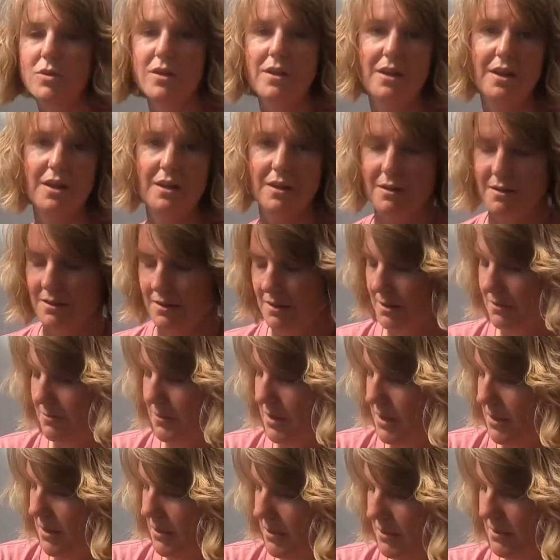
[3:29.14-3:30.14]
one hand
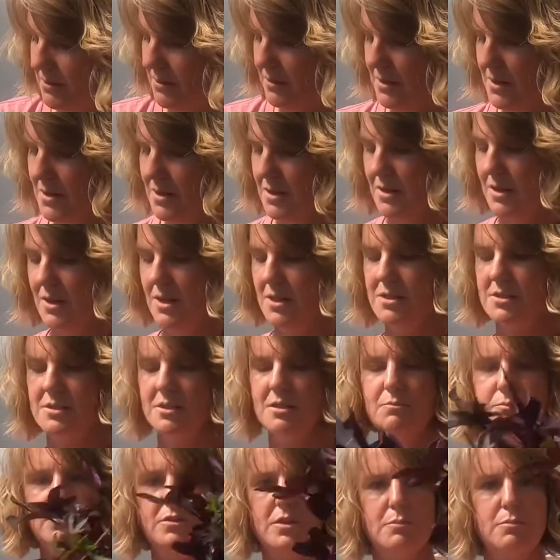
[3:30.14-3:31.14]
anyway. I
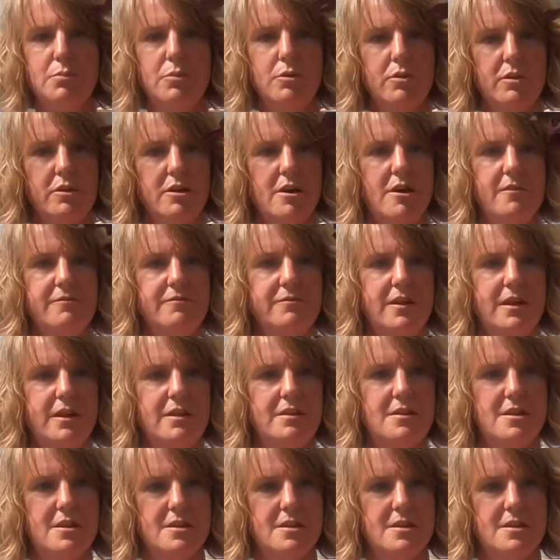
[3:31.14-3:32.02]
simply pull it off like